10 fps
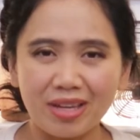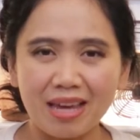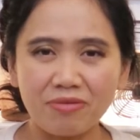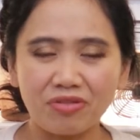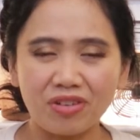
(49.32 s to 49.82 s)

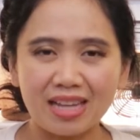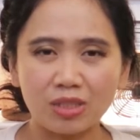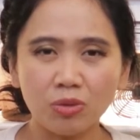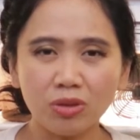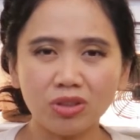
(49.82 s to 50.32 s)
Okay
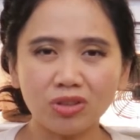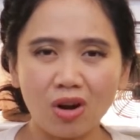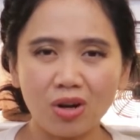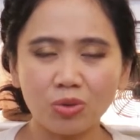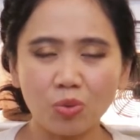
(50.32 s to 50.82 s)
friends, we'll
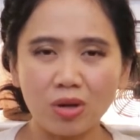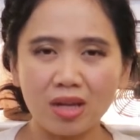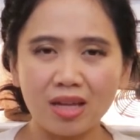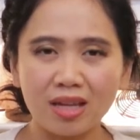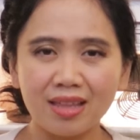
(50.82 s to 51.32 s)
start
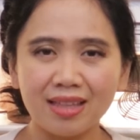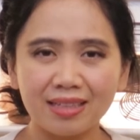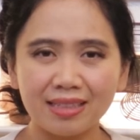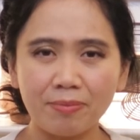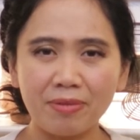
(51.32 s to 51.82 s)
with
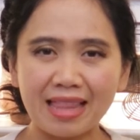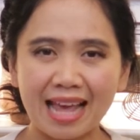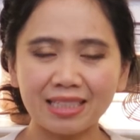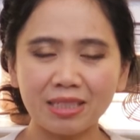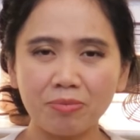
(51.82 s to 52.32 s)
the
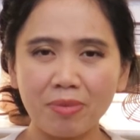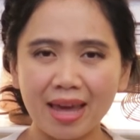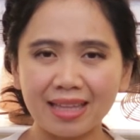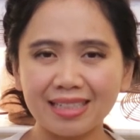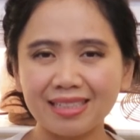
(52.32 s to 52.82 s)
elastic band.